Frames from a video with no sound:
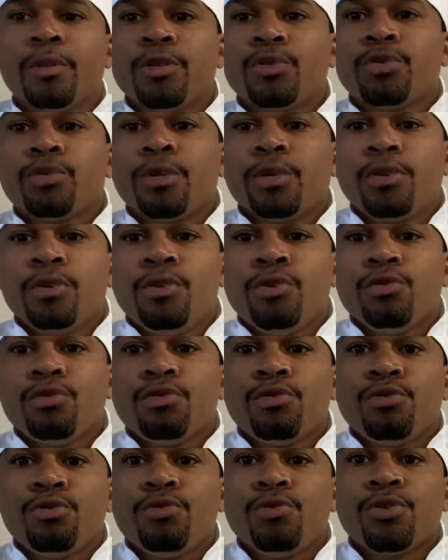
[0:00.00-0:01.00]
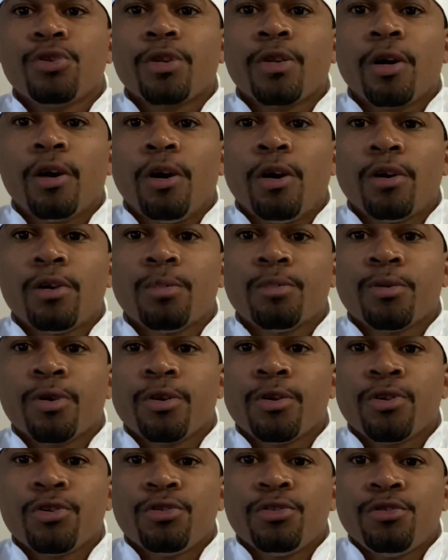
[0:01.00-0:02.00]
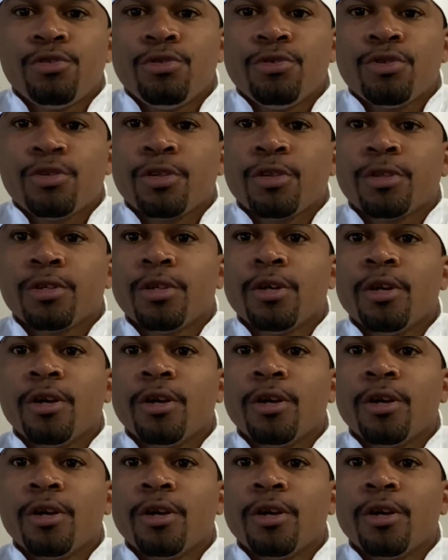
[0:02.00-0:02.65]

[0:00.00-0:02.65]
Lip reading: sure that you're using all the products you're using